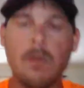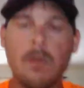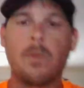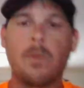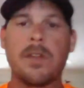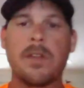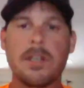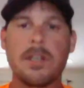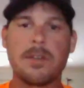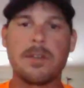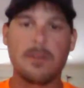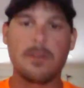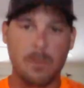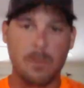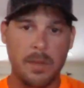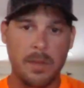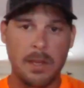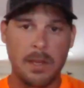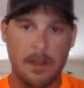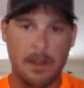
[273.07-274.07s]
With
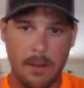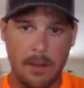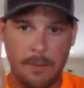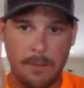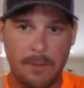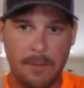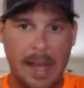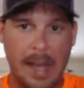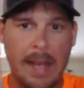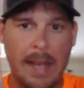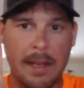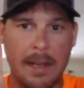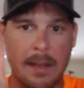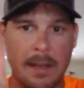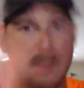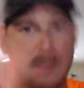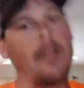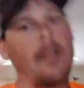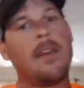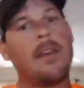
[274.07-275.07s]
the flat
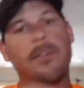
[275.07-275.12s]
end,